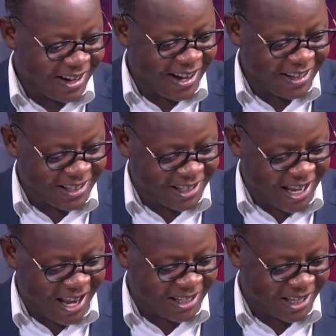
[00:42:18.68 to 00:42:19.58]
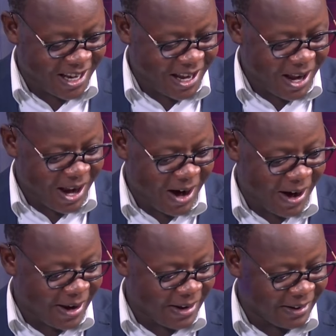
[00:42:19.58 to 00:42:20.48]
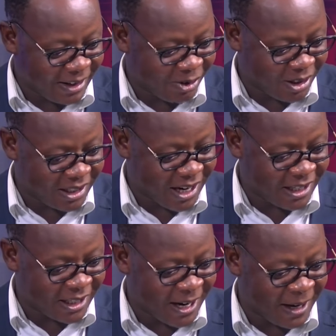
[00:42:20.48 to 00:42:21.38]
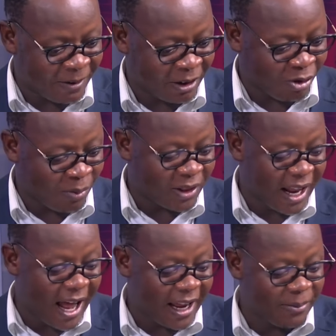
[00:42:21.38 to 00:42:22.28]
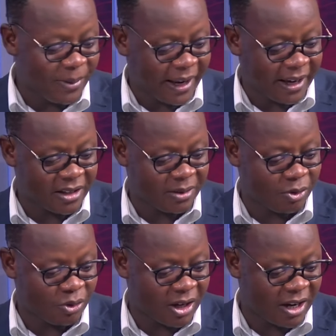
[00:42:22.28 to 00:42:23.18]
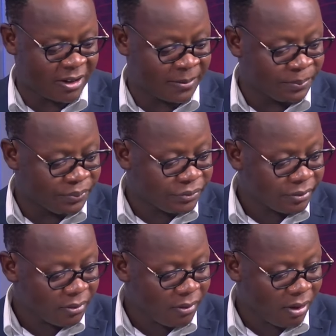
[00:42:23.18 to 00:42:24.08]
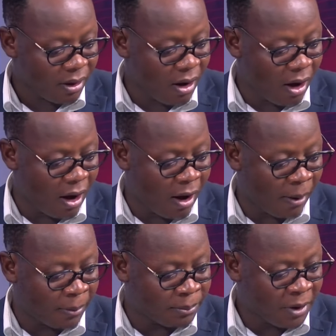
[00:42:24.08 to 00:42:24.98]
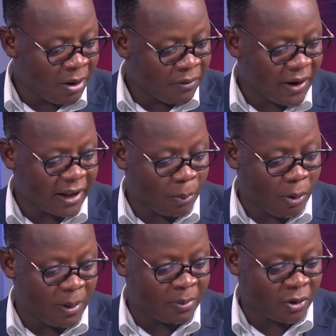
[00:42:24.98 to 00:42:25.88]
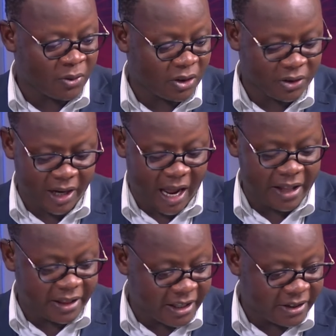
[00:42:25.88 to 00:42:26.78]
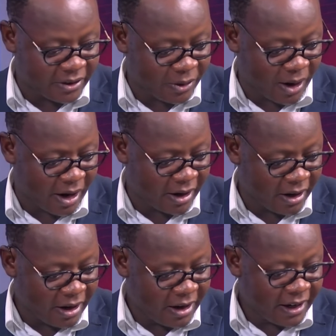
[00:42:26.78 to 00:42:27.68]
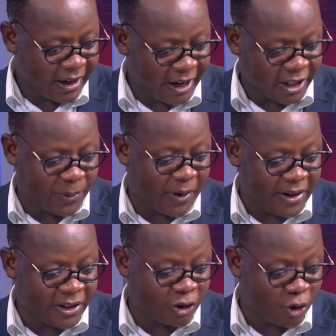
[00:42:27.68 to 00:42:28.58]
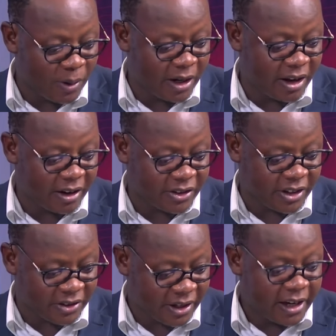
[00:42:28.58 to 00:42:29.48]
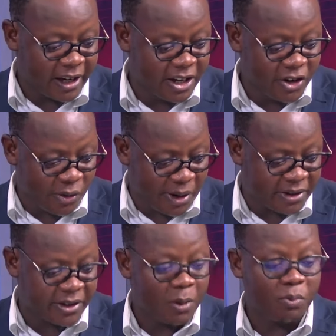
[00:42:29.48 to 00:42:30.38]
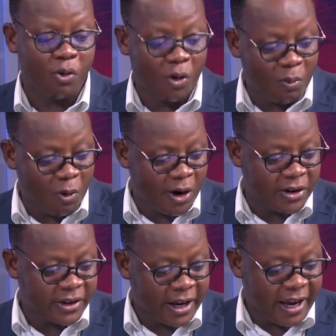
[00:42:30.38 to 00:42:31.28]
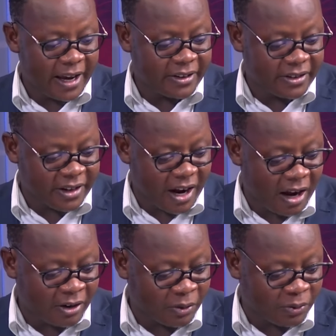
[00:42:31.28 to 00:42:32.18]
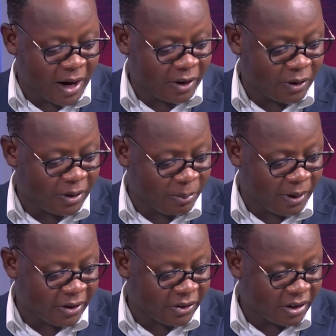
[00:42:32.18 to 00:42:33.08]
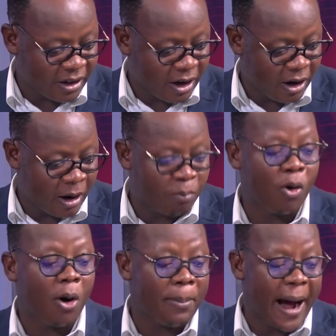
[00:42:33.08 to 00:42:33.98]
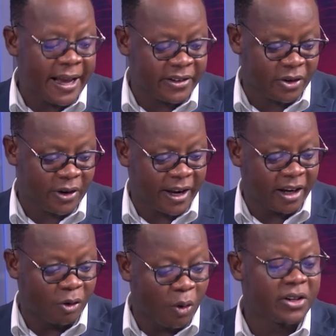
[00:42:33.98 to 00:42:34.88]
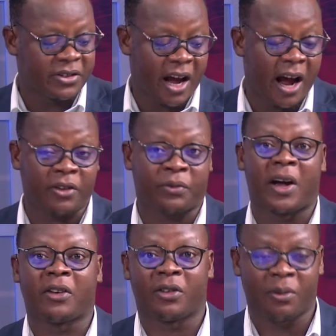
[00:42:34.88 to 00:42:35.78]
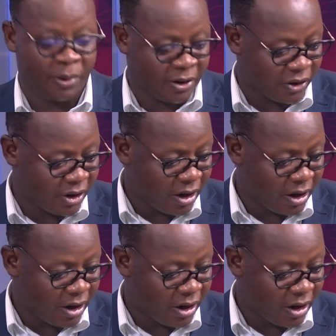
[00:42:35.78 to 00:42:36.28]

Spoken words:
he says. All right, this one says, it's from Dela Iman Kasim, who says, the problems of Chelsea are these, okay? Inexperience and too many youngsters, injuries, poor boys and desire to fight on the pitch. And no desire to fight on the pitch.